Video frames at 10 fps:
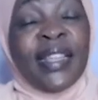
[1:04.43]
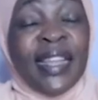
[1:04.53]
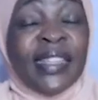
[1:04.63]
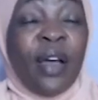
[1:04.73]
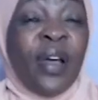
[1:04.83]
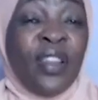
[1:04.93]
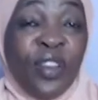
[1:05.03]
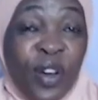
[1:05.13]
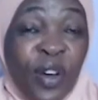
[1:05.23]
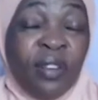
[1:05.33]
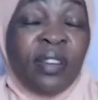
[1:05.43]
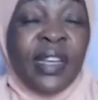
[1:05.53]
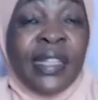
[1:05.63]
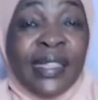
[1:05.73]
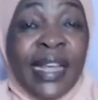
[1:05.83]
That's how I know
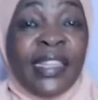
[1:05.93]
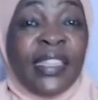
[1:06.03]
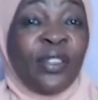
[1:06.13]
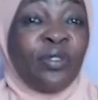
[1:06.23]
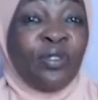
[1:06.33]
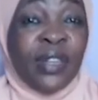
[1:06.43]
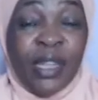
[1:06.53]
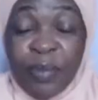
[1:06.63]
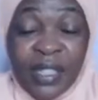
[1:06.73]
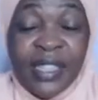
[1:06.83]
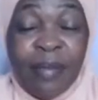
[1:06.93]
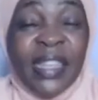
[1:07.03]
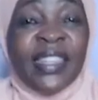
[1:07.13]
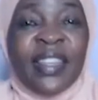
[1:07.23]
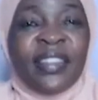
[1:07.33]
that you are supporting the
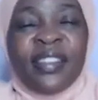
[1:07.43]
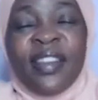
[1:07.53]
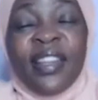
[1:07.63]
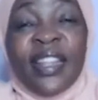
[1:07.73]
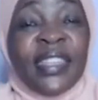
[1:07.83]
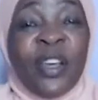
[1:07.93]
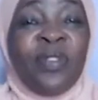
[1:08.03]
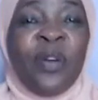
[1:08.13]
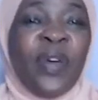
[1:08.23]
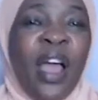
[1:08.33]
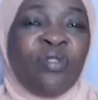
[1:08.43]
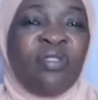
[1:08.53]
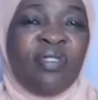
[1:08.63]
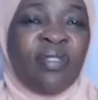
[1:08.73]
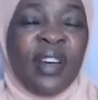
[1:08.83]
message. That's the only way I
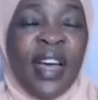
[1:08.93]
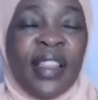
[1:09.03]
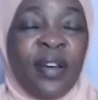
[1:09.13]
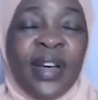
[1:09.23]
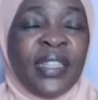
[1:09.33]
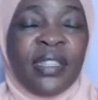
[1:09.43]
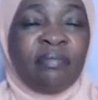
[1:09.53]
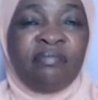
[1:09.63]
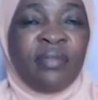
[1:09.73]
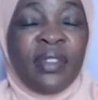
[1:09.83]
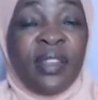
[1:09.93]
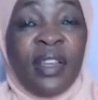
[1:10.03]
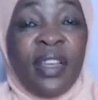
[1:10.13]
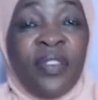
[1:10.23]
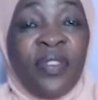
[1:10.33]
would know. Otherwise,
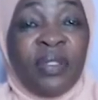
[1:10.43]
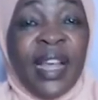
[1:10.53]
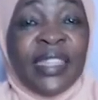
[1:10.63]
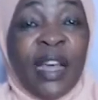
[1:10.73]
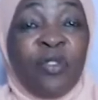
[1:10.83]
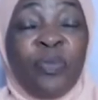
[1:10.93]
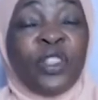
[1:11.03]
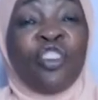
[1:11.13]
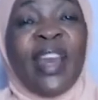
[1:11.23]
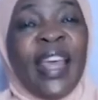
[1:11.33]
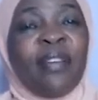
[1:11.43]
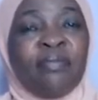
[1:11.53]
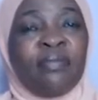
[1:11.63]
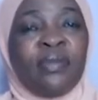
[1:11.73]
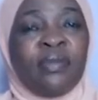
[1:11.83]
if that's how you put your
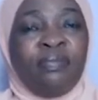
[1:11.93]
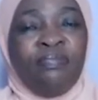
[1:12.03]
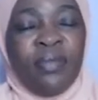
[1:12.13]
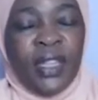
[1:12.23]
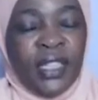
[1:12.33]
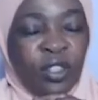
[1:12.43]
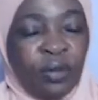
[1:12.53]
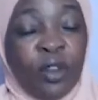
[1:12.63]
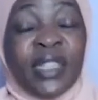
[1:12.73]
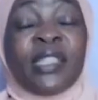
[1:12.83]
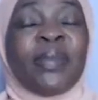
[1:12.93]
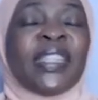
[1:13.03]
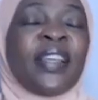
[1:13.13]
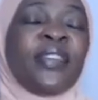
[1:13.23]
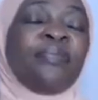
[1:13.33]
name on this
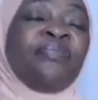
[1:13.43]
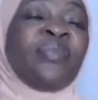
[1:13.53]
message.